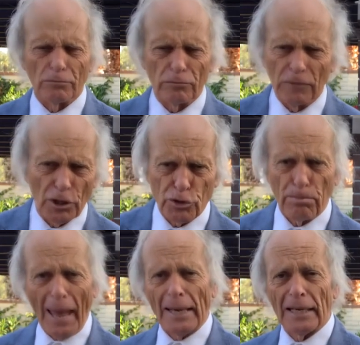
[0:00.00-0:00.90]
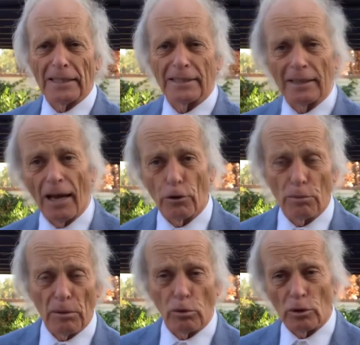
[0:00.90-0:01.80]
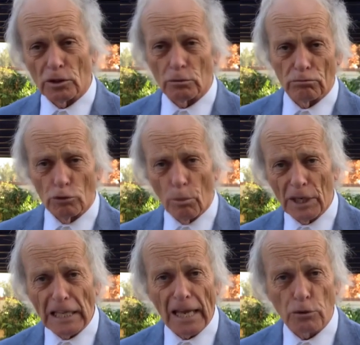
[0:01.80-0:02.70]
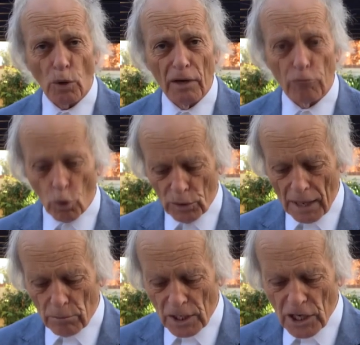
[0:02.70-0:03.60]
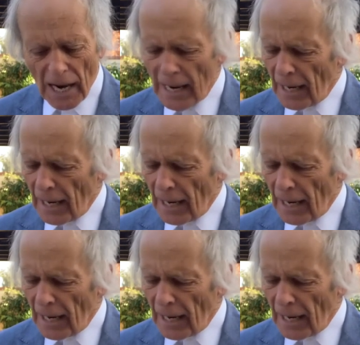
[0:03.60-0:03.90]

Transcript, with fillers: and Hispanics and other people because nobody likes white folk that much.